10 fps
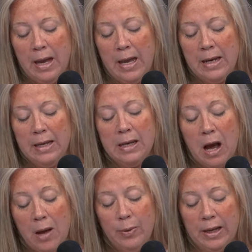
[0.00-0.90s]
it
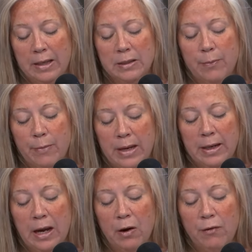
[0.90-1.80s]
obligates a
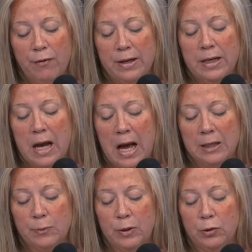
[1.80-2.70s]
Medicare-funded
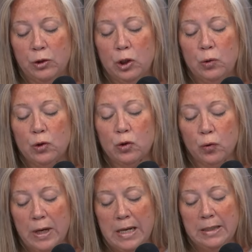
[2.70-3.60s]
hospital to
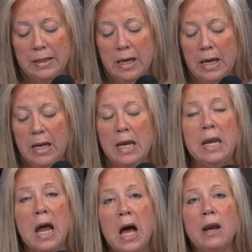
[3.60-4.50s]
treat,
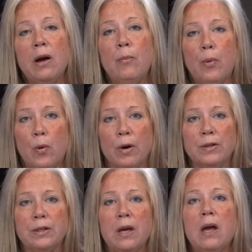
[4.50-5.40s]
not
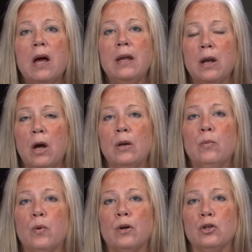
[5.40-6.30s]
abort, an
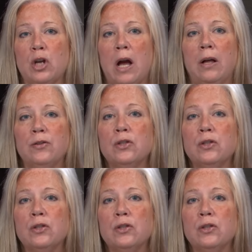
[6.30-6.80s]
unborn child.